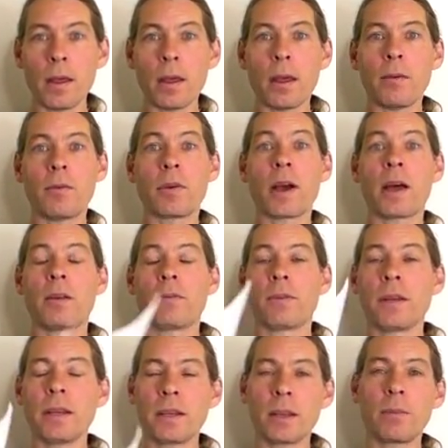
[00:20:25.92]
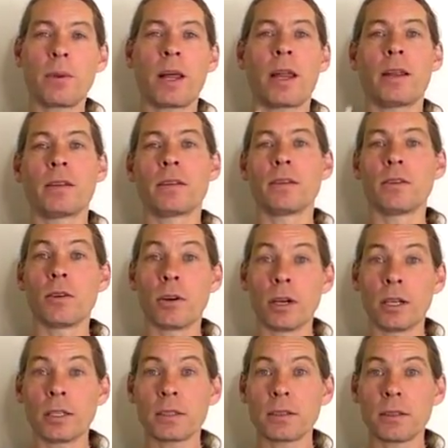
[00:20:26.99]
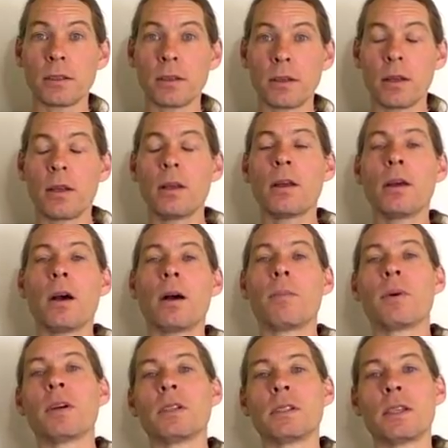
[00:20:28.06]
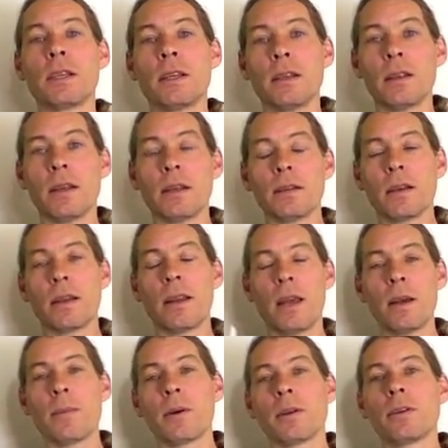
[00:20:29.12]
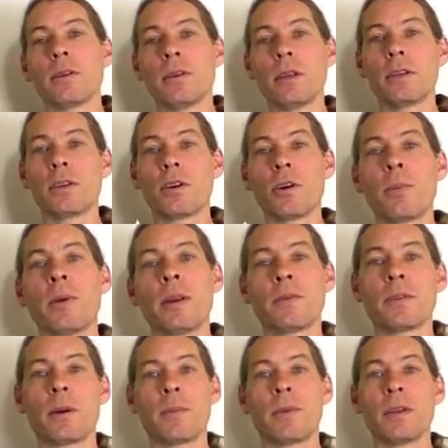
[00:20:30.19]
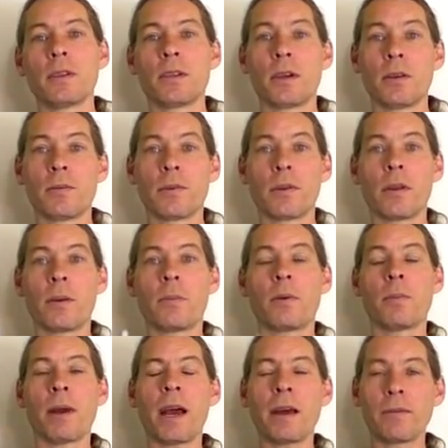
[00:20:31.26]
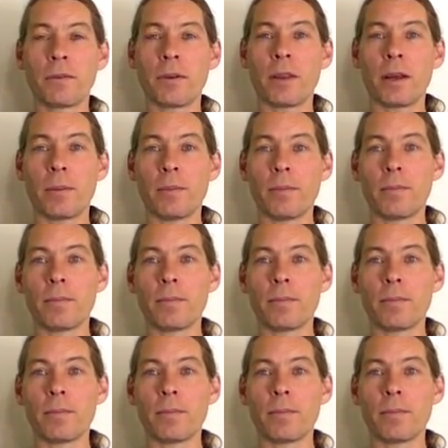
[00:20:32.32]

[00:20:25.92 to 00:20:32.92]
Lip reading: If you've got afflicted planets in Taurus, a person is unable to determine if something's good for them or bad for them.